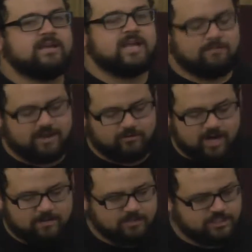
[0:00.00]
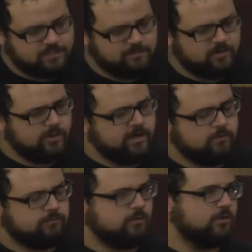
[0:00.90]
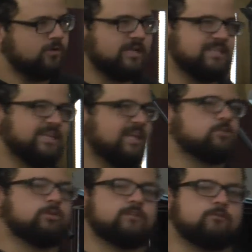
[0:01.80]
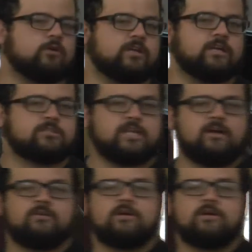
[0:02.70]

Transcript: And my grandma, she's been a widow for, I think, like twenty-four years now.